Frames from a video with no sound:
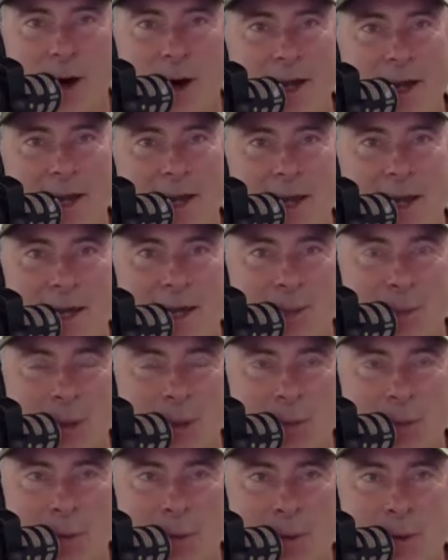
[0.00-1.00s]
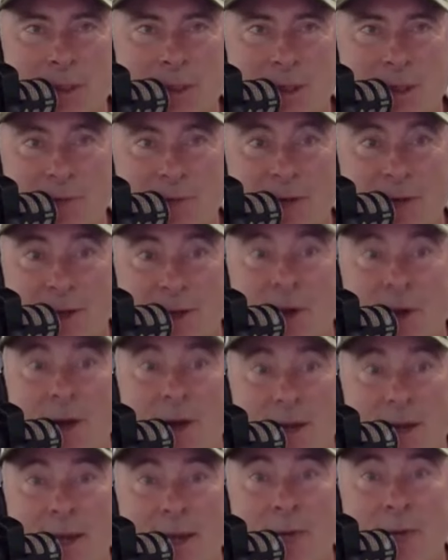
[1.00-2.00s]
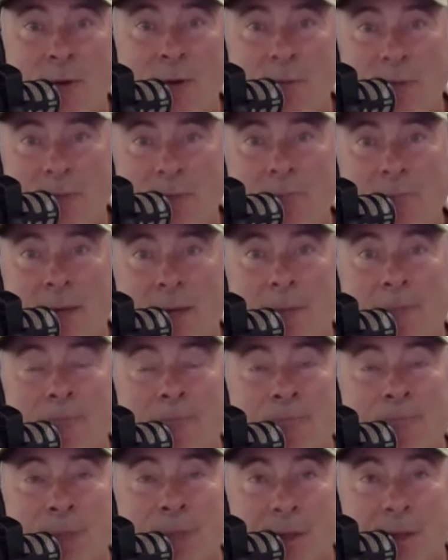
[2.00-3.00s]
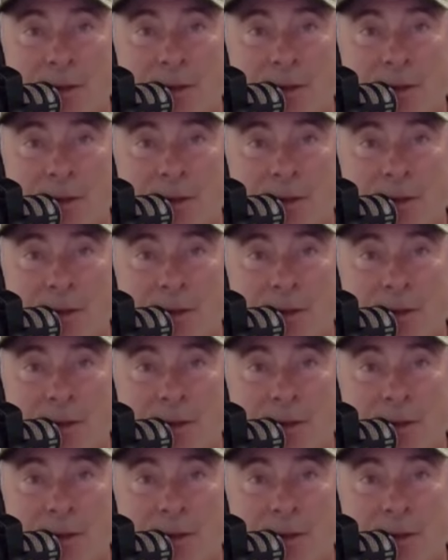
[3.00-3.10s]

more grey hairs, which points to the fact that I can remember